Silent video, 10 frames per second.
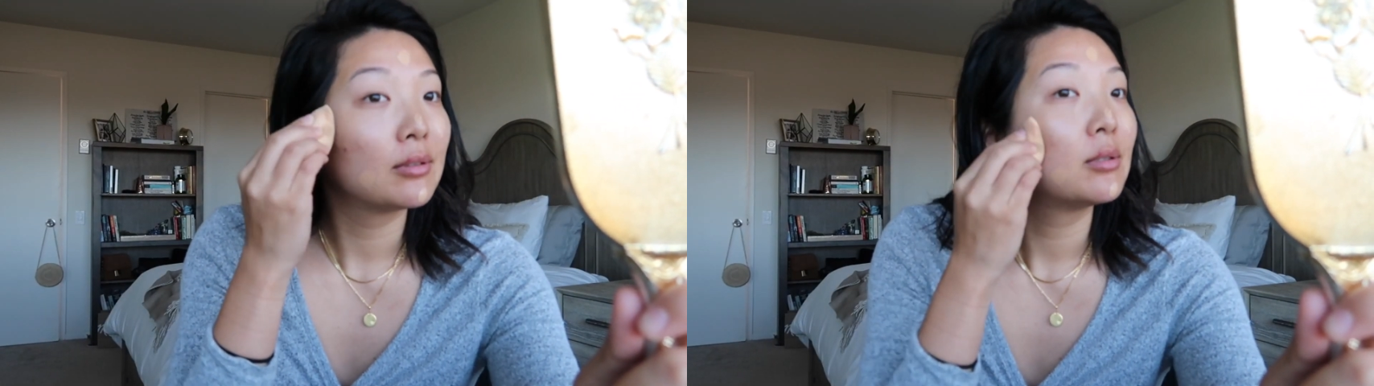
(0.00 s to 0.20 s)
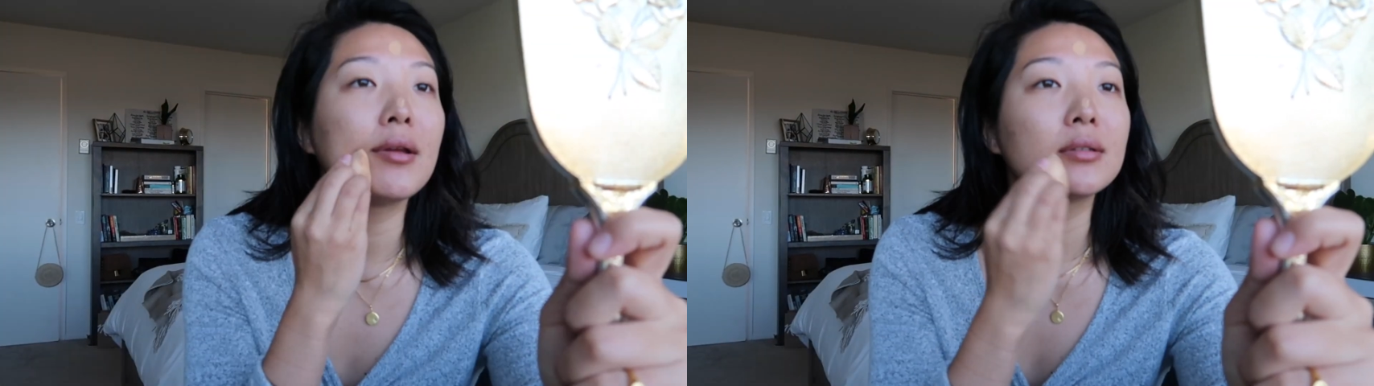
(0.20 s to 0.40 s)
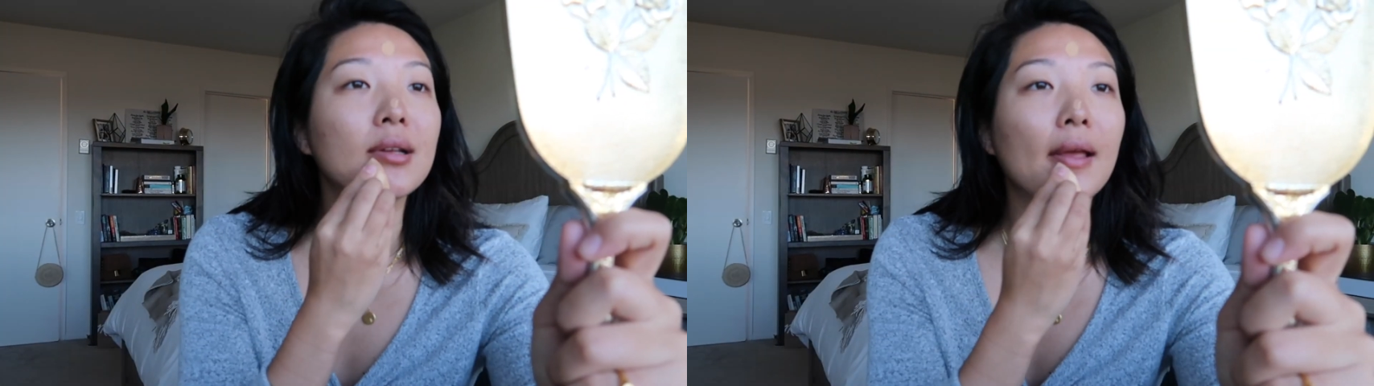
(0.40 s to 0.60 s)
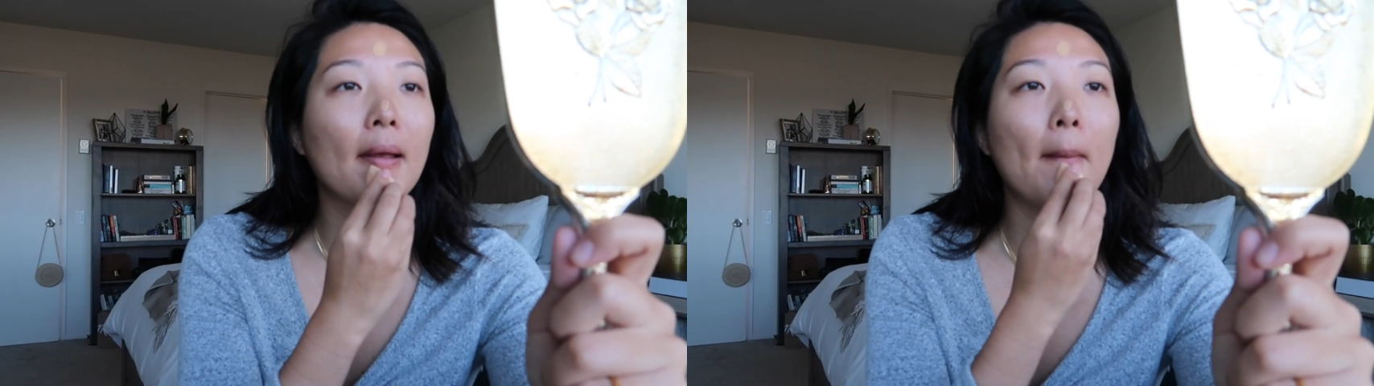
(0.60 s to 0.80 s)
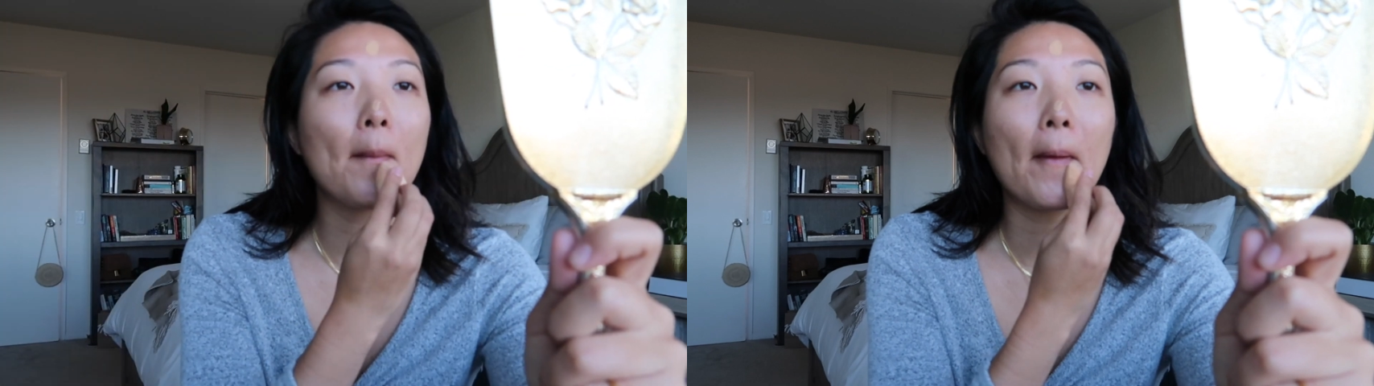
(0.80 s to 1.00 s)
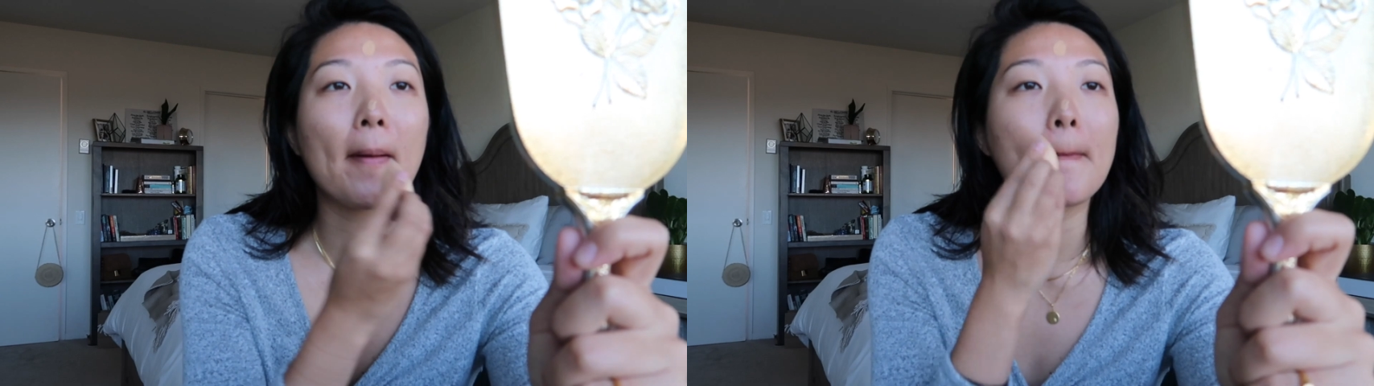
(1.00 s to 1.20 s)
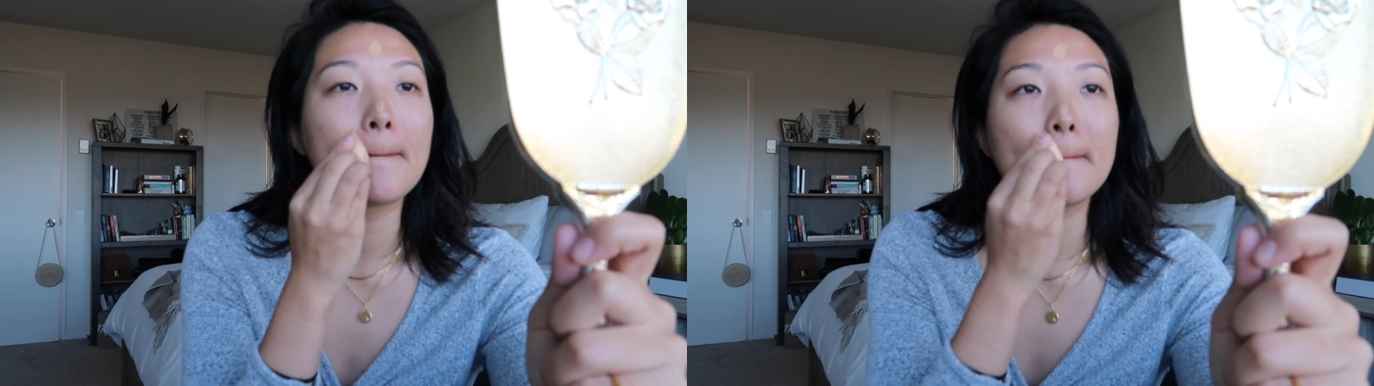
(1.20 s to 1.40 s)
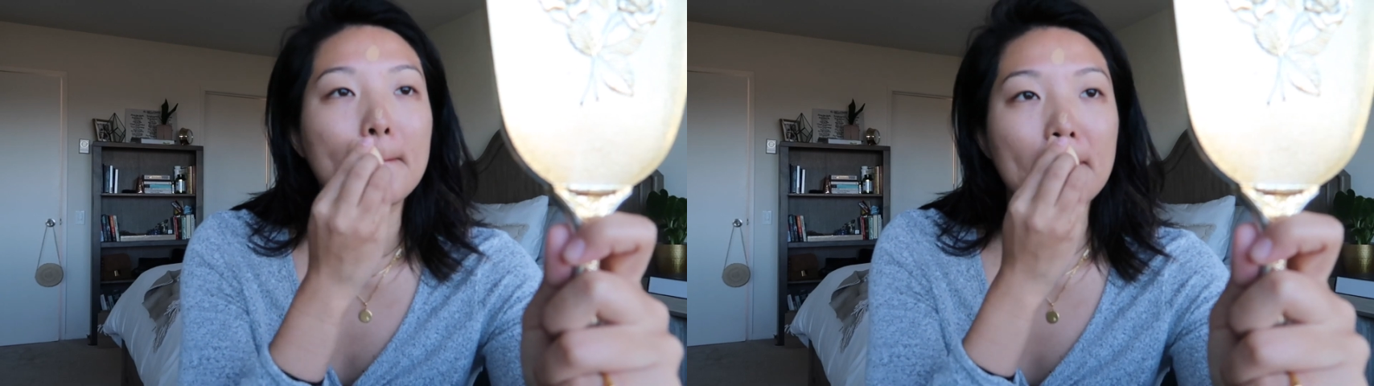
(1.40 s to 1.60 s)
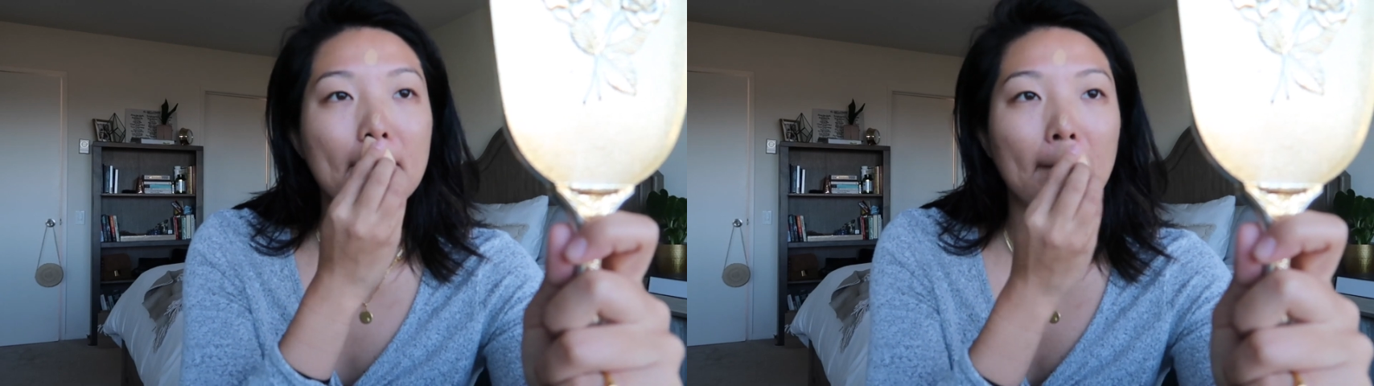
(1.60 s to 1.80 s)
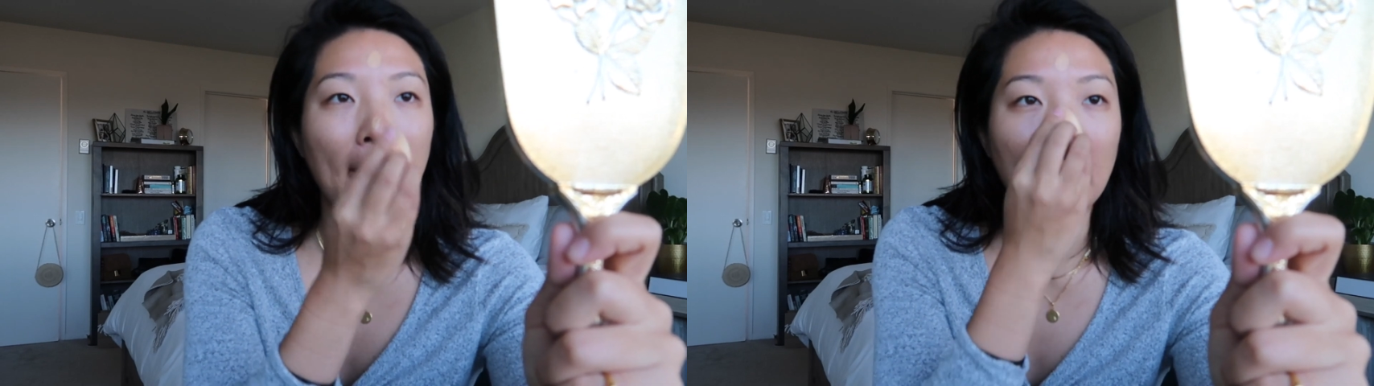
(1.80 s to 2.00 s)
I usually like a more
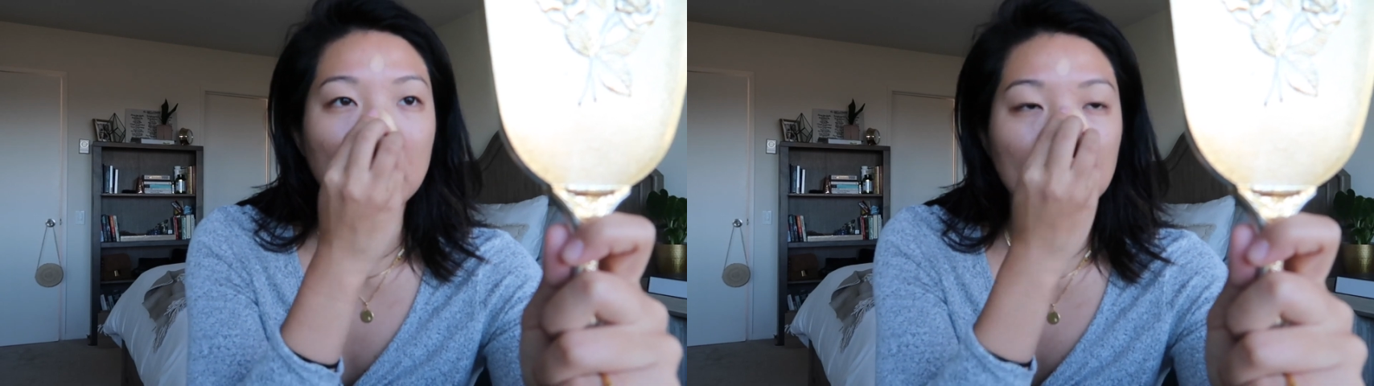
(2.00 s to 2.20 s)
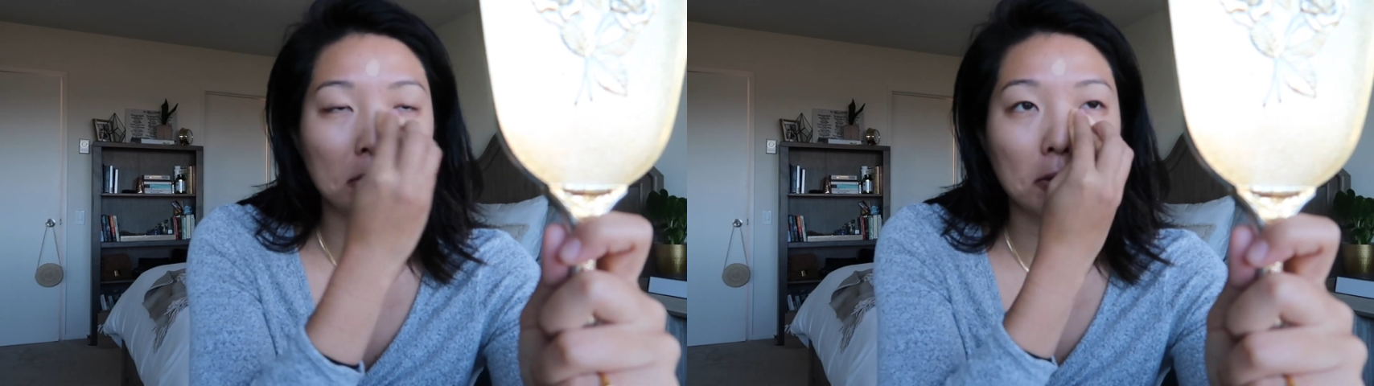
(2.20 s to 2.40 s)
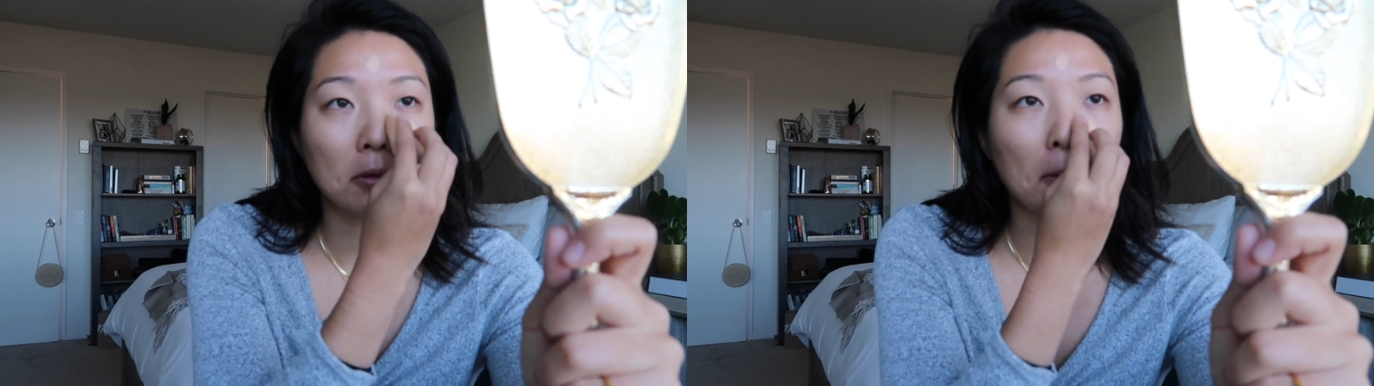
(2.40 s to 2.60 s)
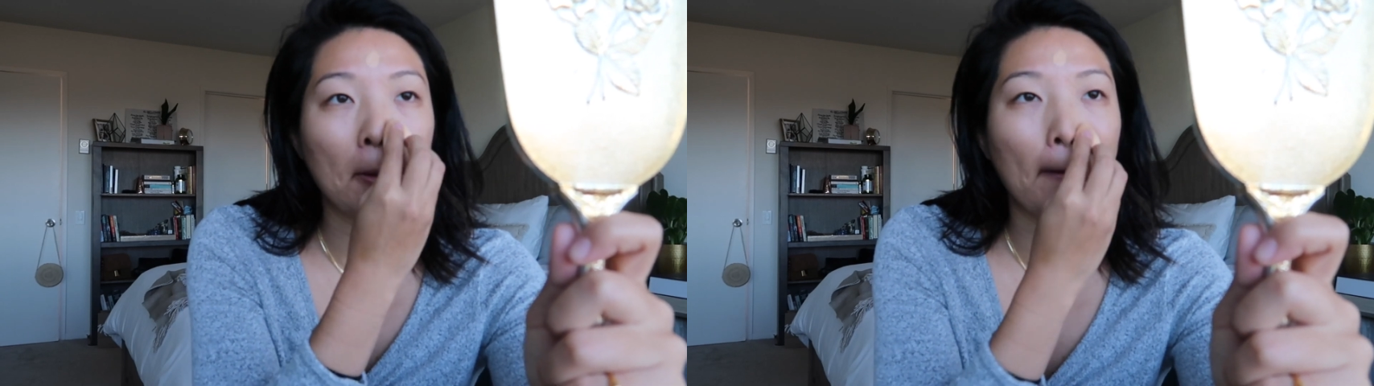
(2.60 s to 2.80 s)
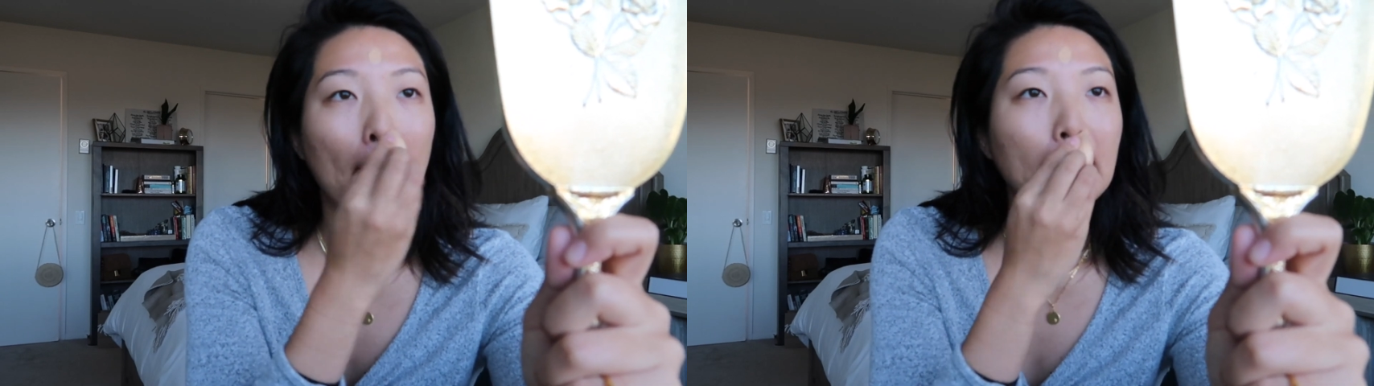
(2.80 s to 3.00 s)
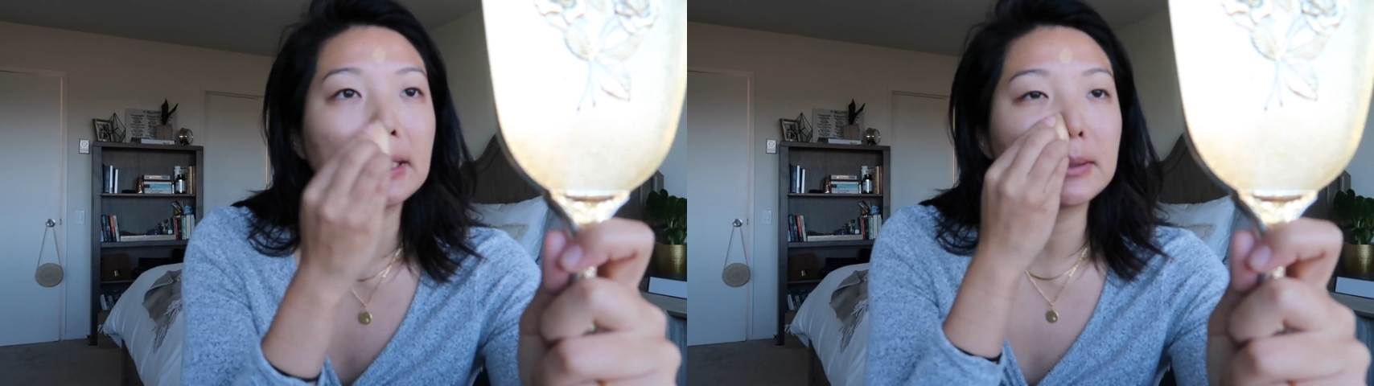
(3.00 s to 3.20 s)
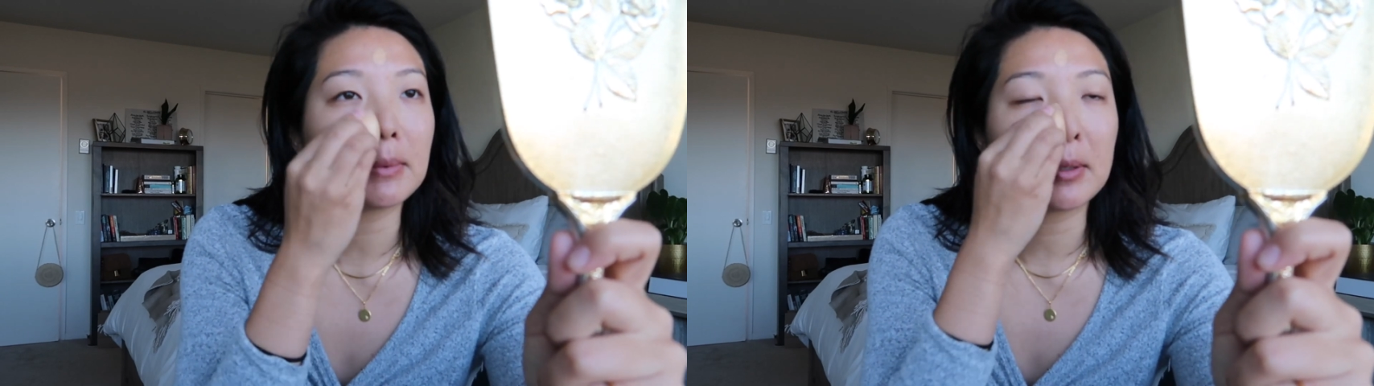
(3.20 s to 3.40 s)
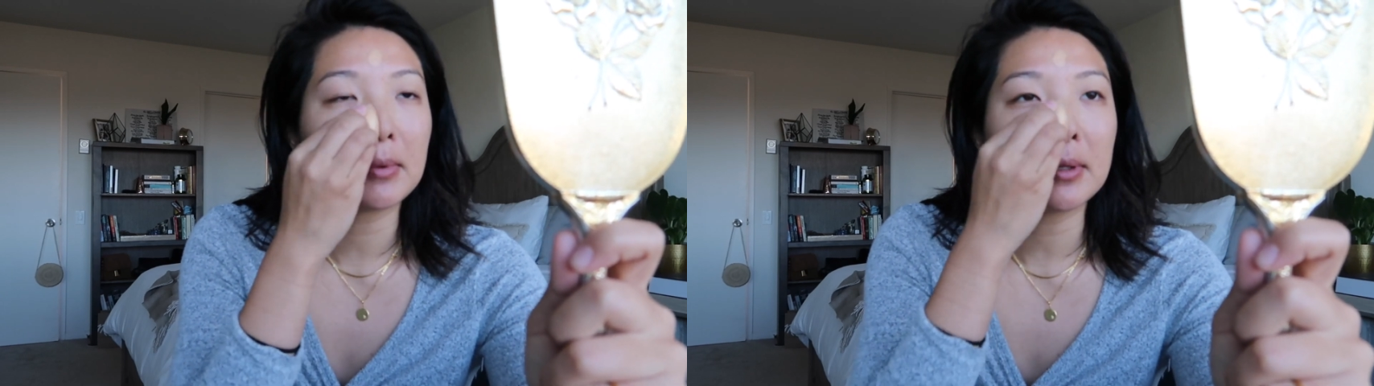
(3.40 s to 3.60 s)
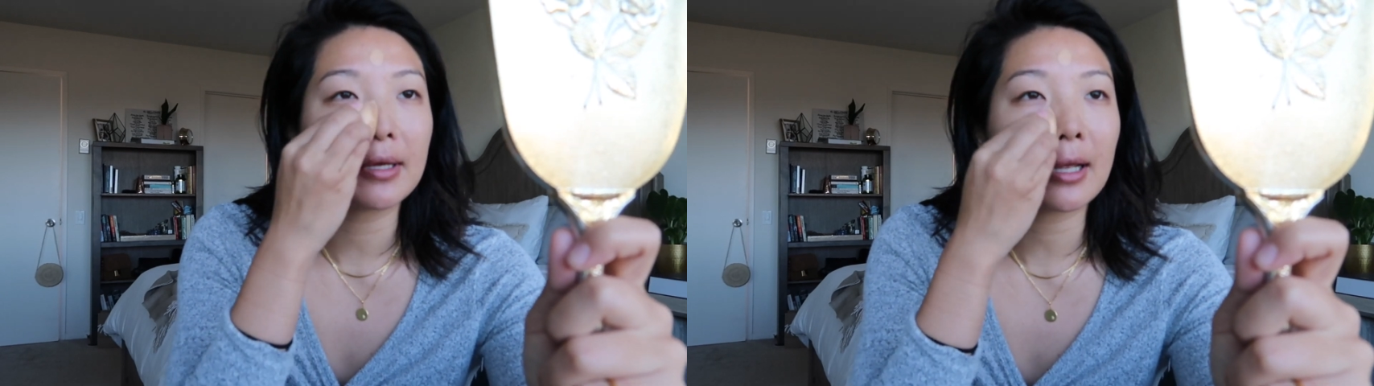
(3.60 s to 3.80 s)
natural, just minimal